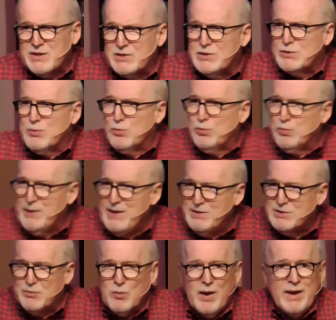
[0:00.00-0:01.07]
It's a
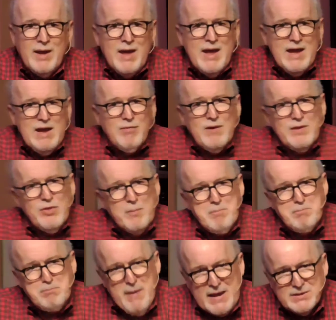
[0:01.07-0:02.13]
reason why even in the
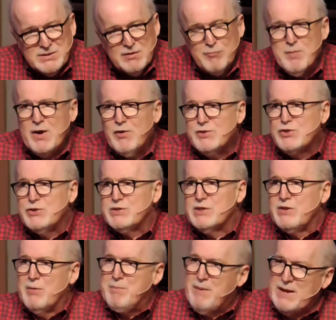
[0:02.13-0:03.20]
best of marriages,
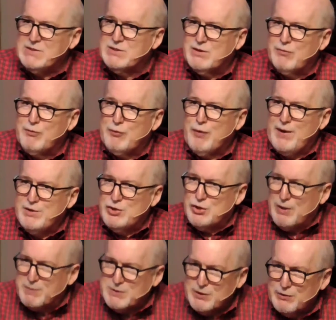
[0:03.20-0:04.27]
in the best of
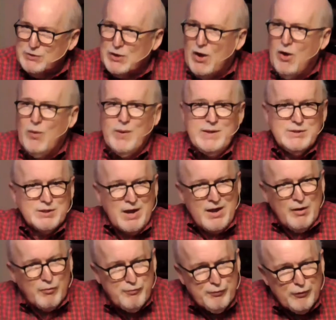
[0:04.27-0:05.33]
friendships, there's always
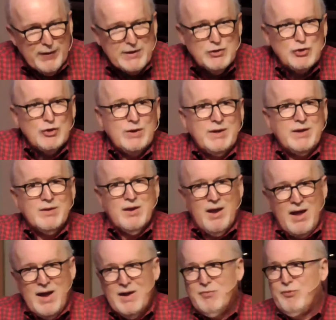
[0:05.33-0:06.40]
friction and
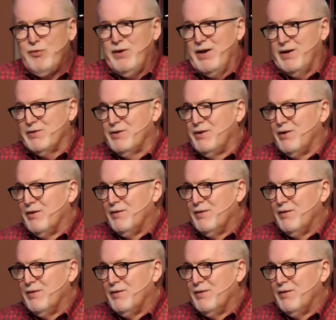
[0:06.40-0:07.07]
conflict.